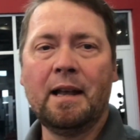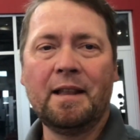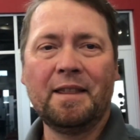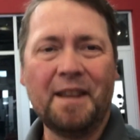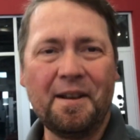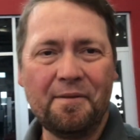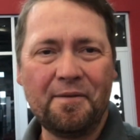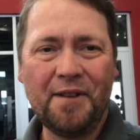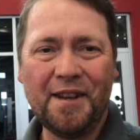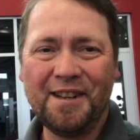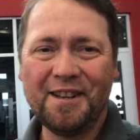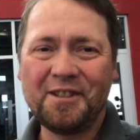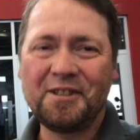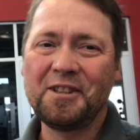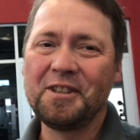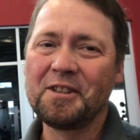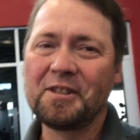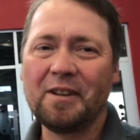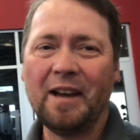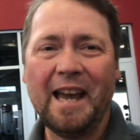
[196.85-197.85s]
that fitness
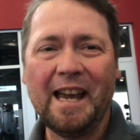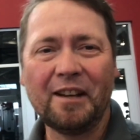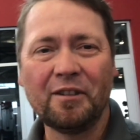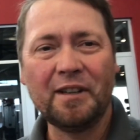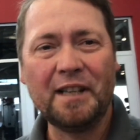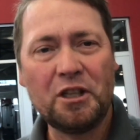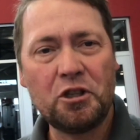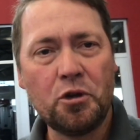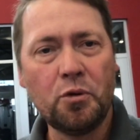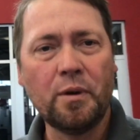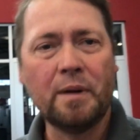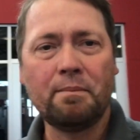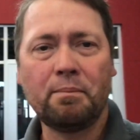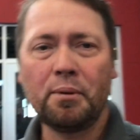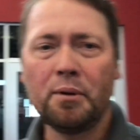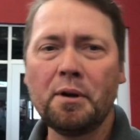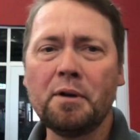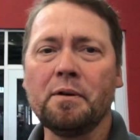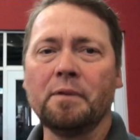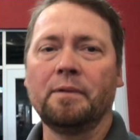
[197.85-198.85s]
is likely to
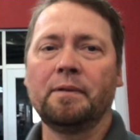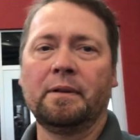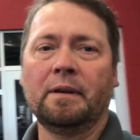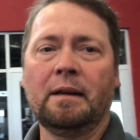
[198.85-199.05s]
improve.